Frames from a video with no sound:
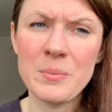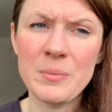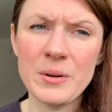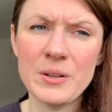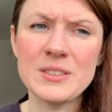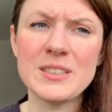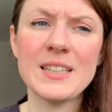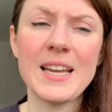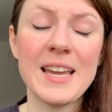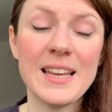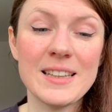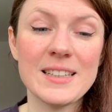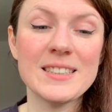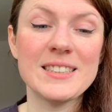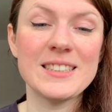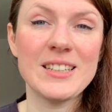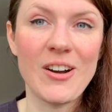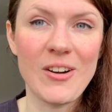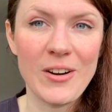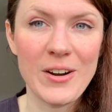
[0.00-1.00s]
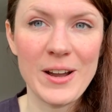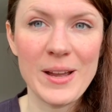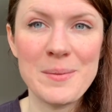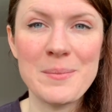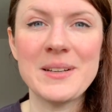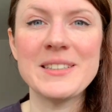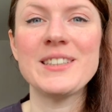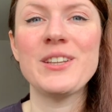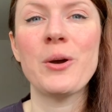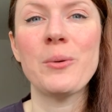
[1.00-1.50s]
but take this time
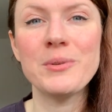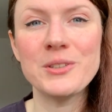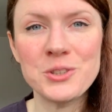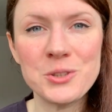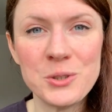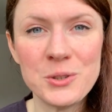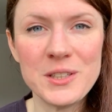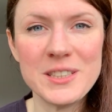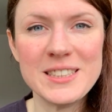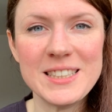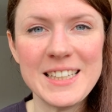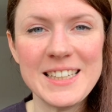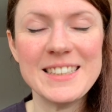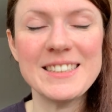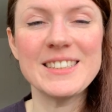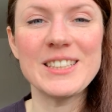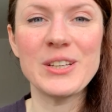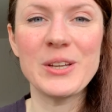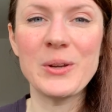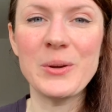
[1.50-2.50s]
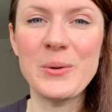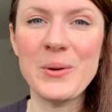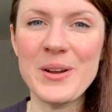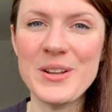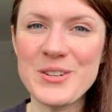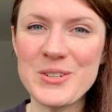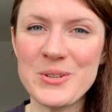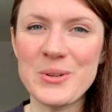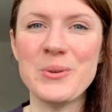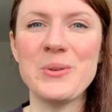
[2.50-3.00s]
as the opportunity to
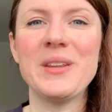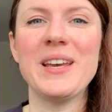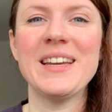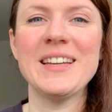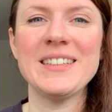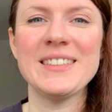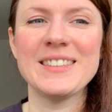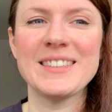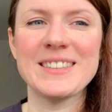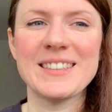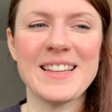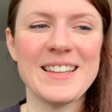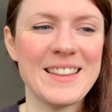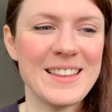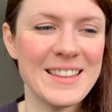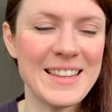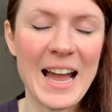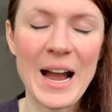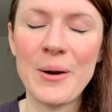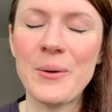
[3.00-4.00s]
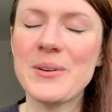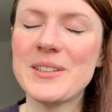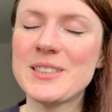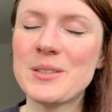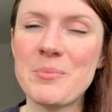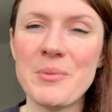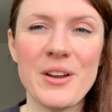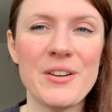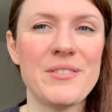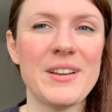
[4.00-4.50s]
do this. Now is the
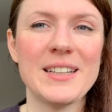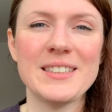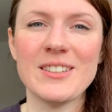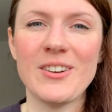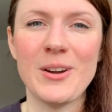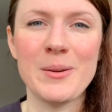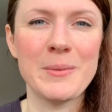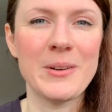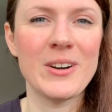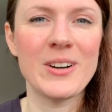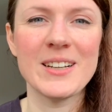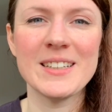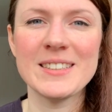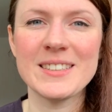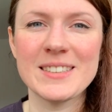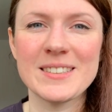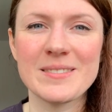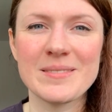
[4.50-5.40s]
perfect time, guys.